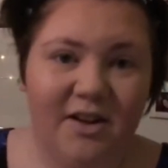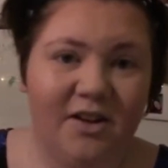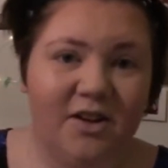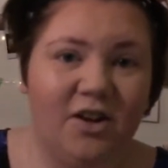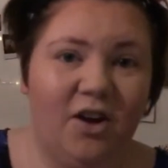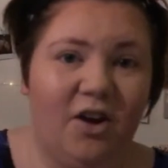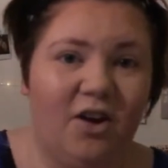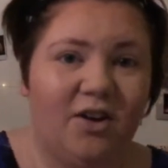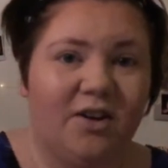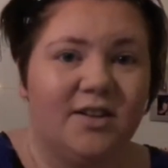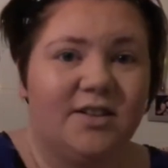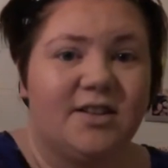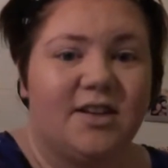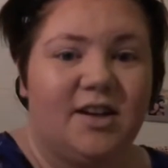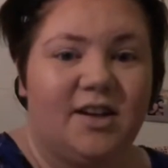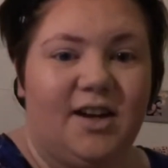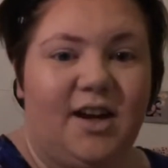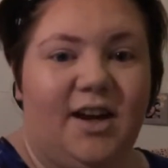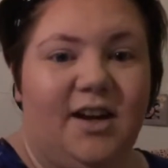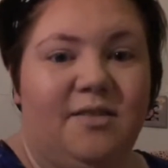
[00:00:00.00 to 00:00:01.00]
God.
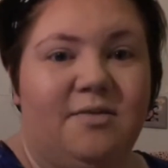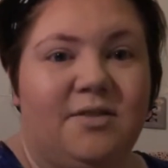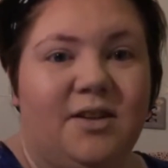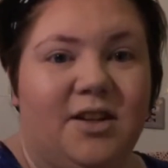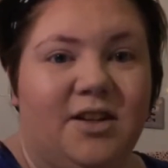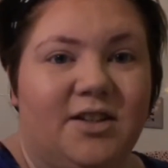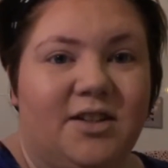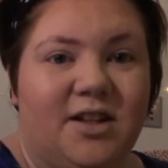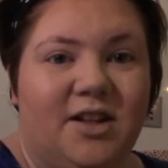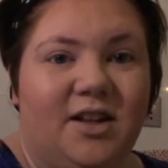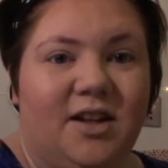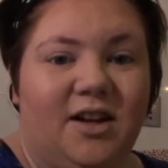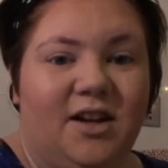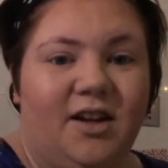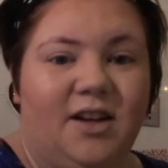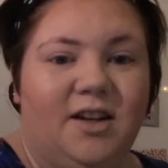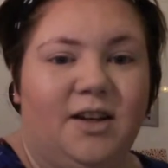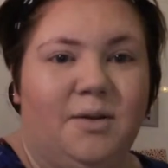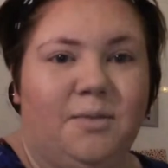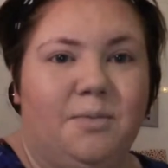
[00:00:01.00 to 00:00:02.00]
Okay, I'm going to turn the
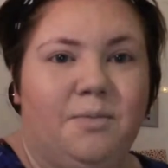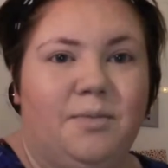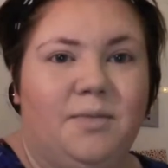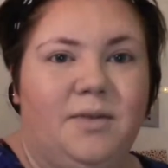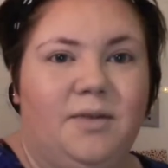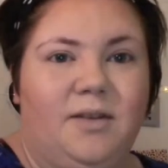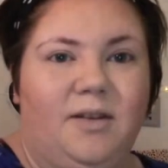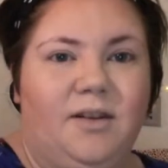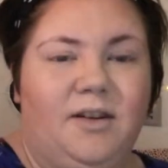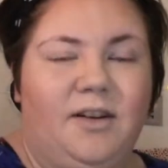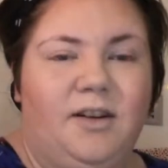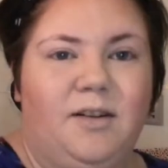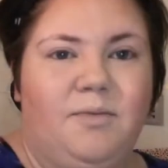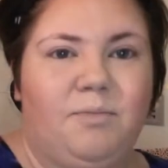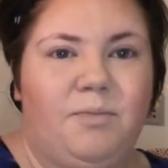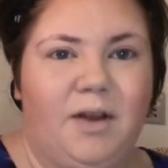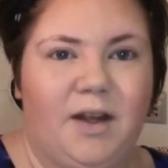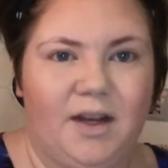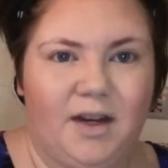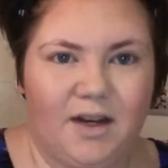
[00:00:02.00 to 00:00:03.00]
light up
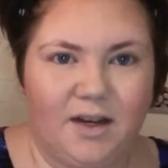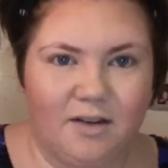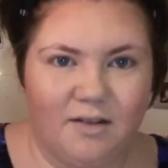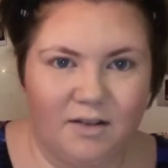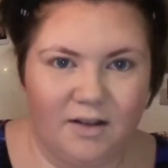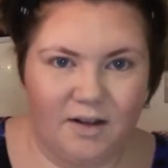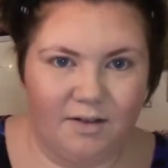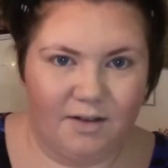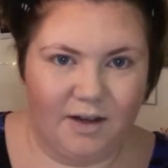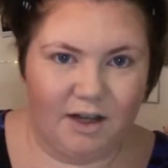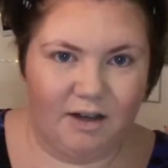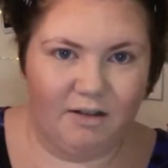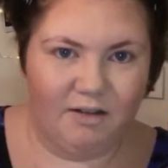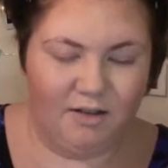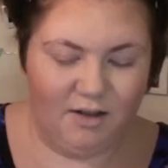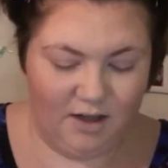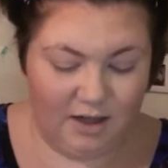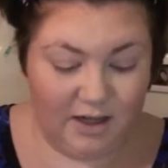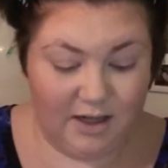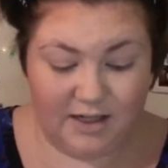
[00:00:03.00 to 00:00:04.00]
better now. There we go.
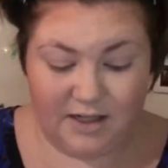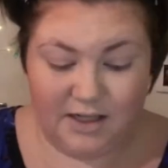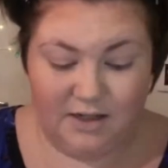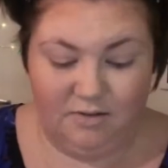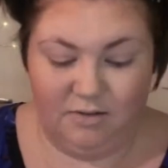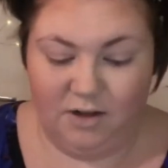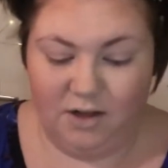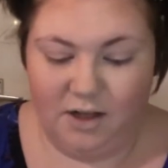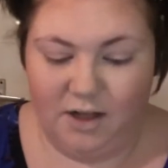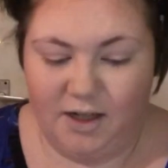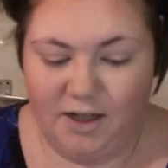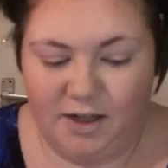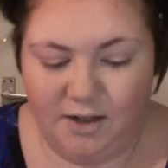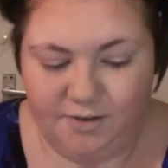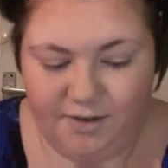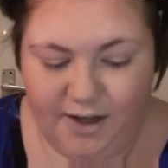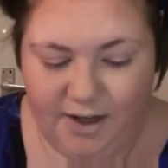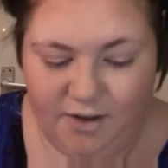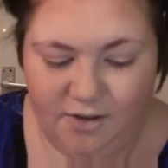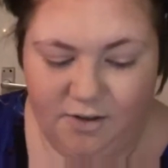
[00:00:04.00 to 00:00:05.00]
That's still not light
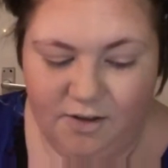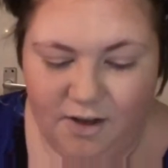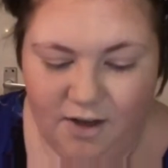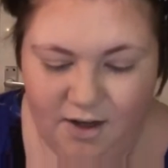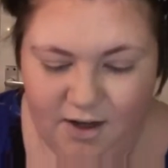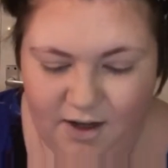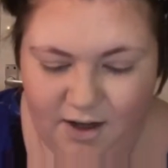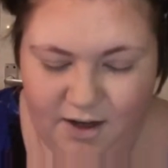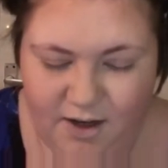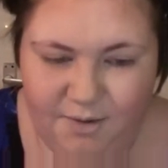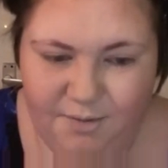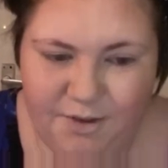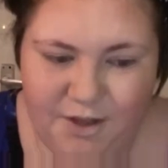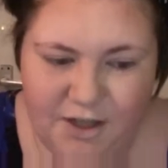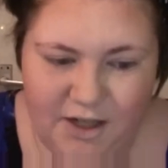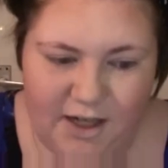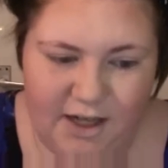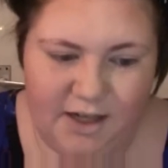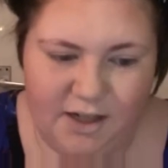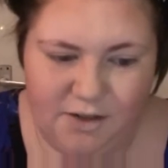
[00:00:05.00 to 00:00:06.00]
enough. Hang on. Let me
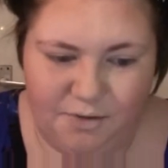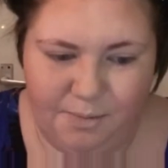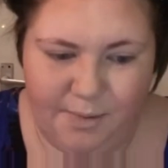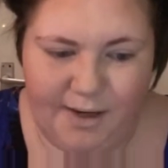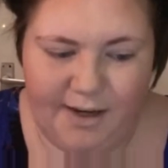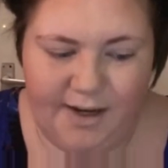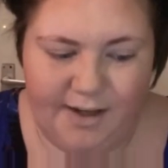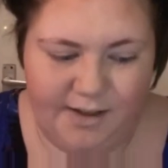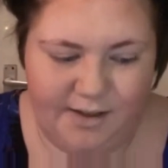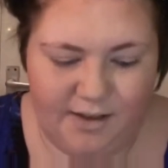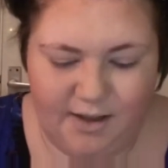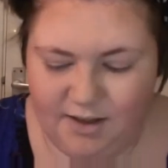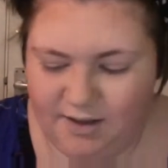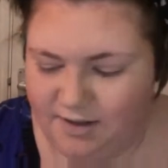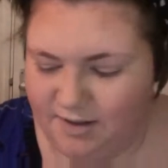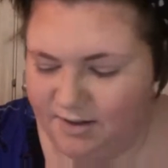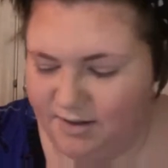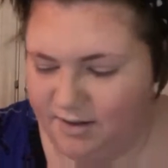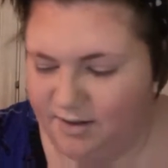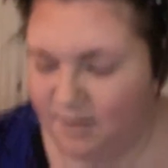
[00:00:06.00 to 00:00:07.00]
just get this off my hand.
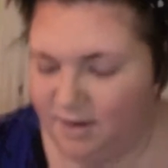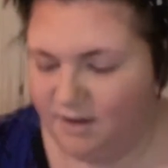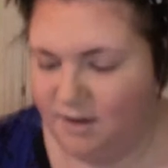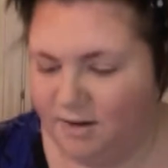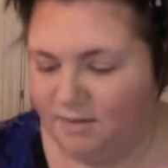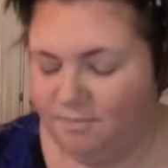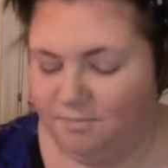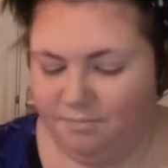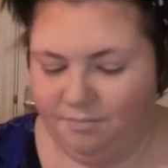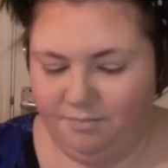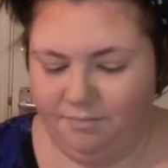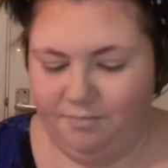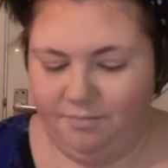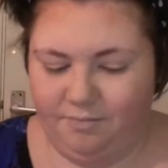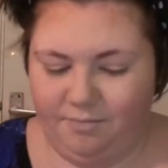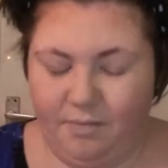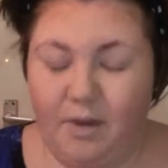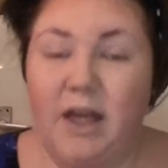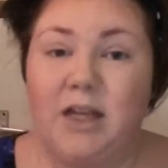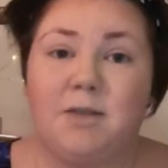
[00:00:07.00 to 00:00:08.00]

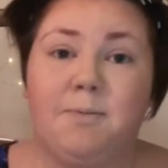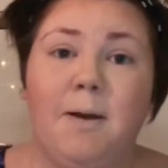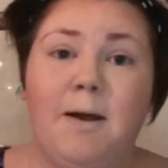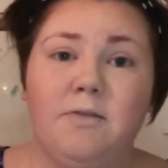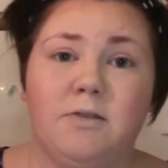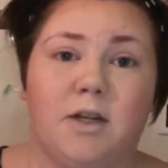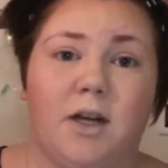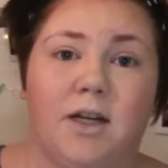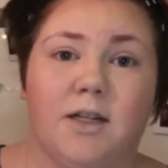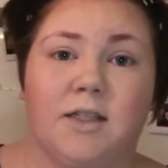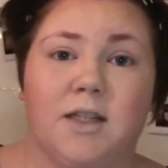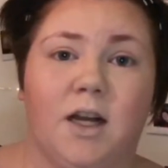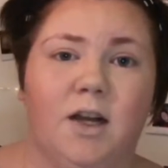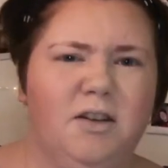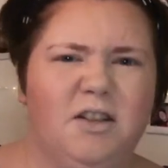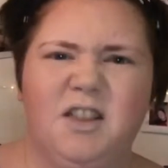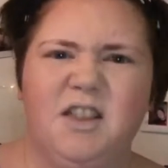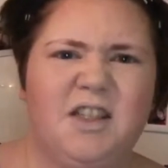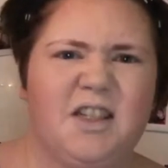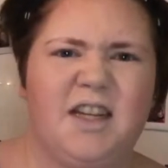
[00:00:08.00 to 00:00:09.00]
It smells nice though.
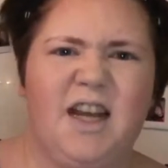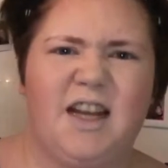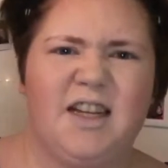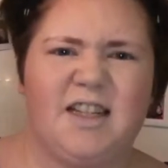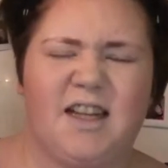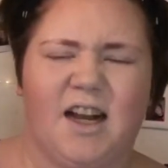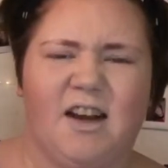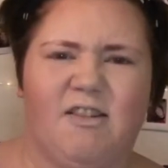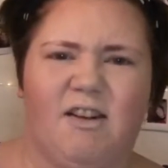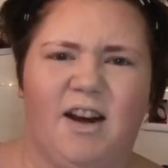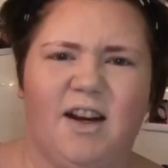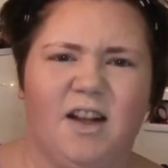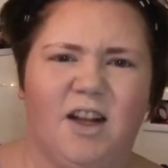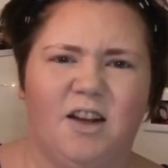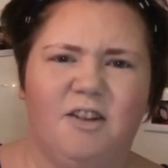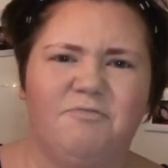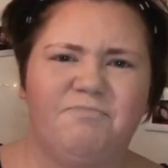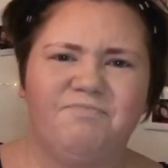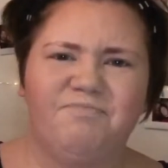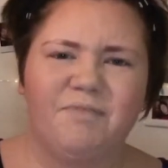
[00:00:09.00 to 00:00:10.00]
It doesn't taste that great
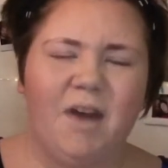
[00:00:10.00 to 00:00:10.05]
though.